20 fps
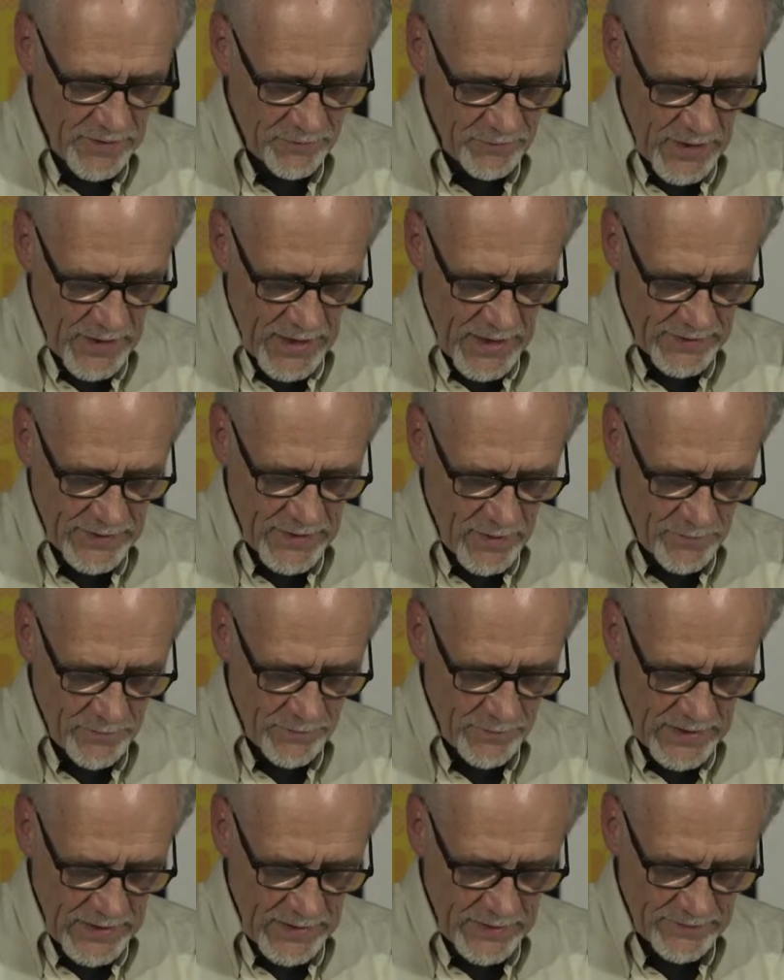have not
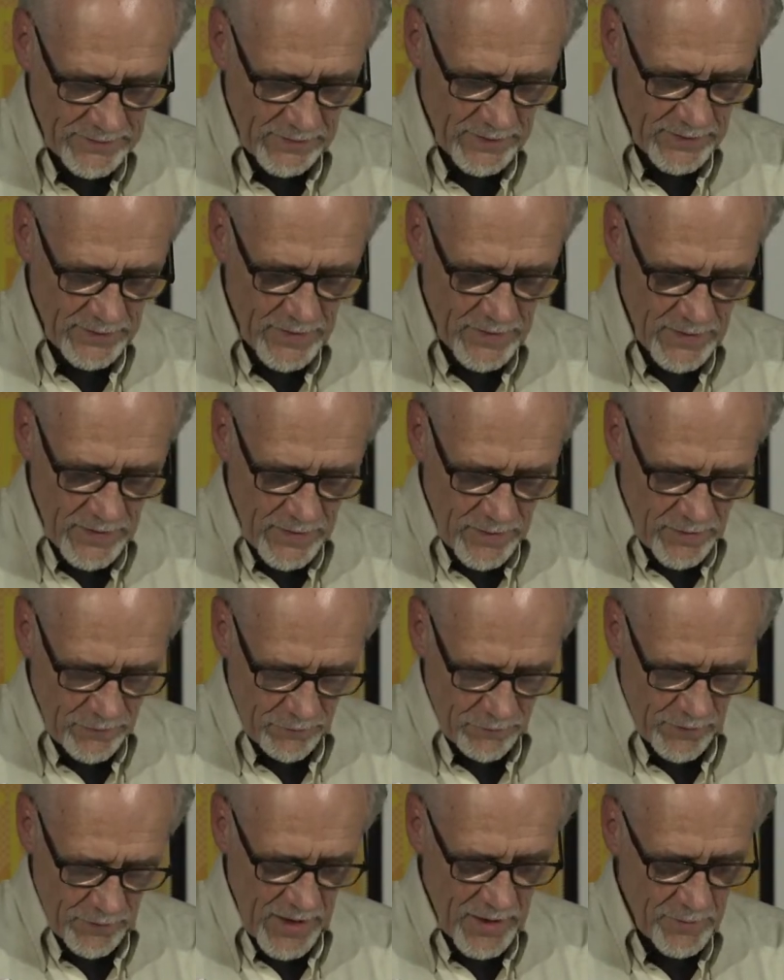come easily
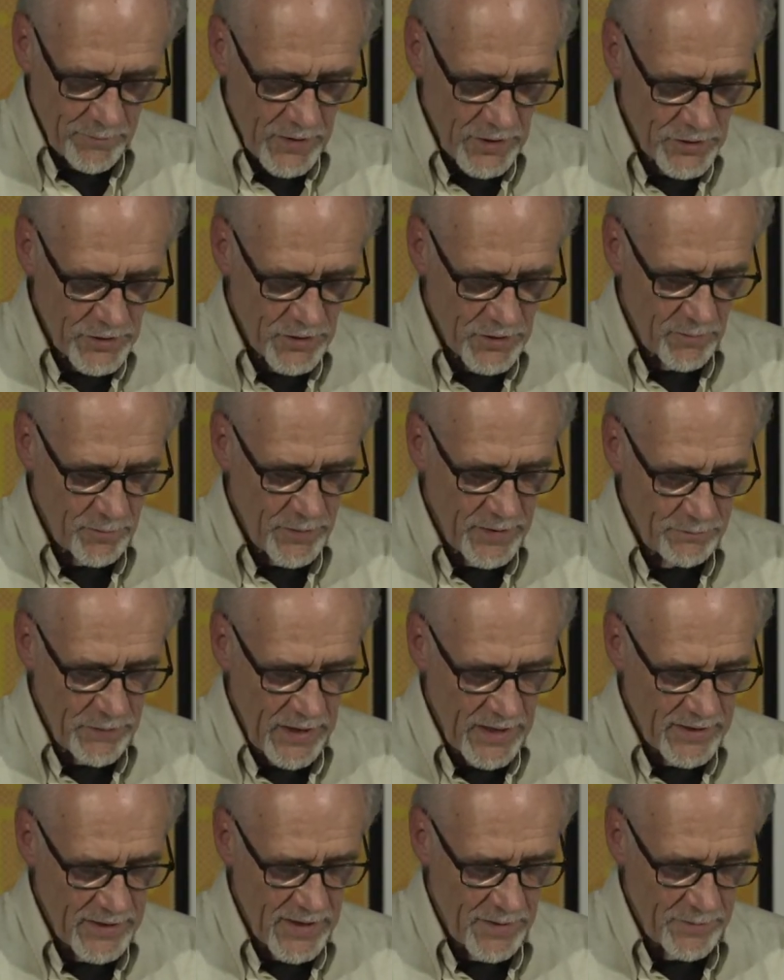throughout much of the
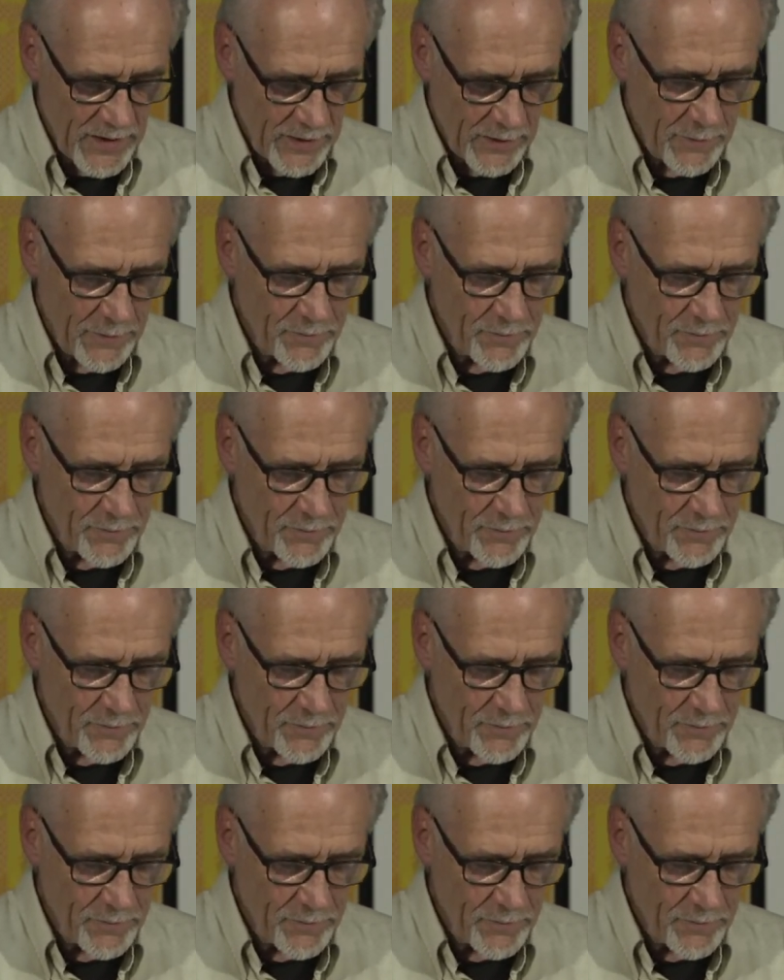pandemic.